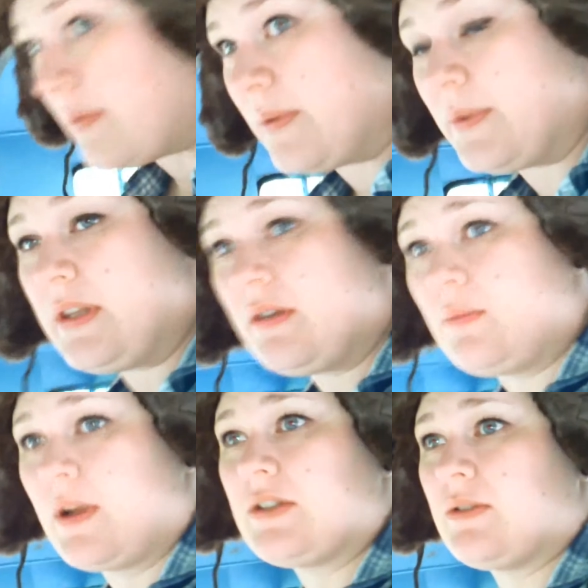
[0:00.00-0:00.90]
but we really
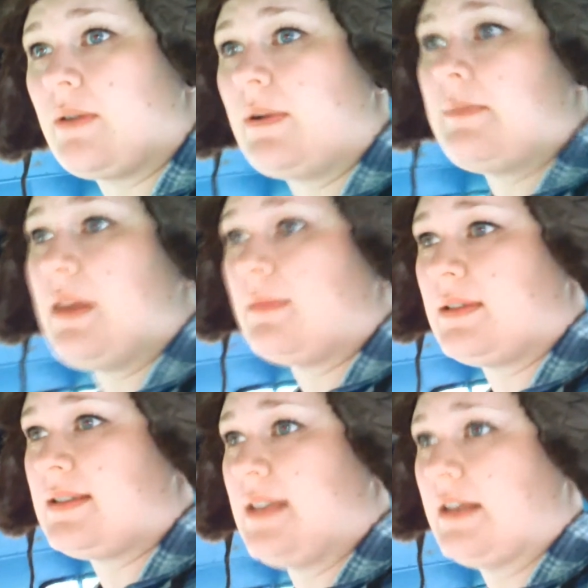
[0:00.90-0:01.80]
don't want to. I want to be
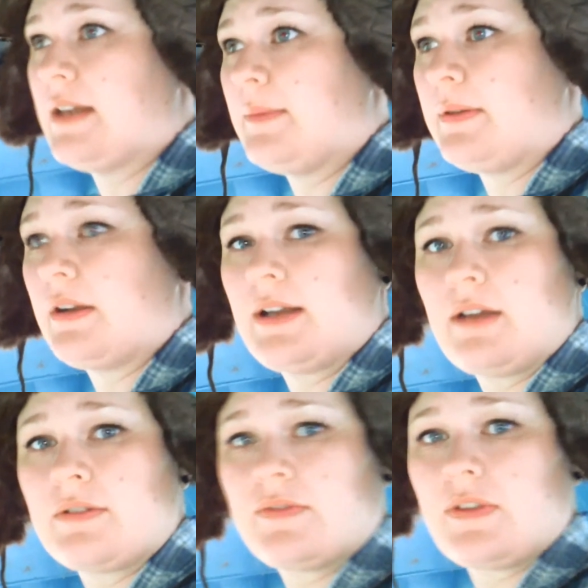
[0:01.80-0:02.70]
able to stand up in our
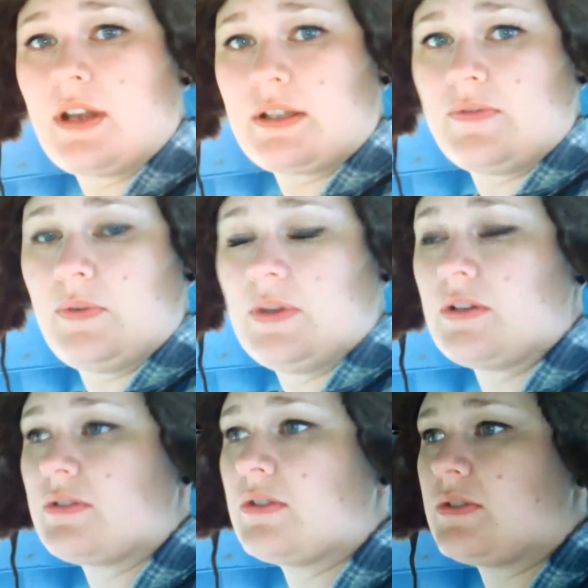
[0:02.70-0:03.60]
house for the next few
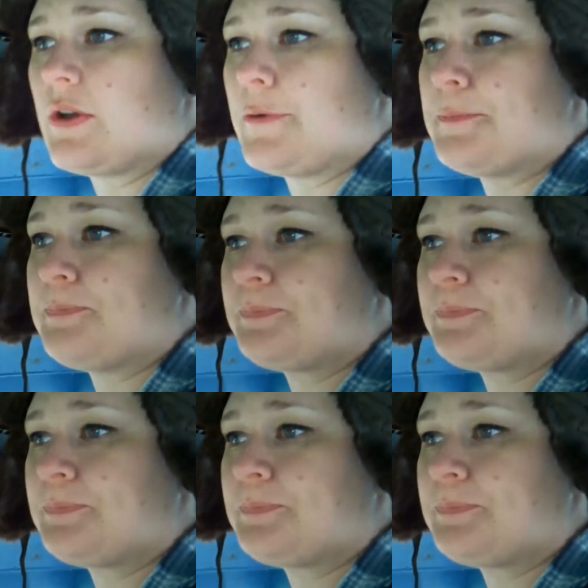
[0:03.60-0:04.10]
years. So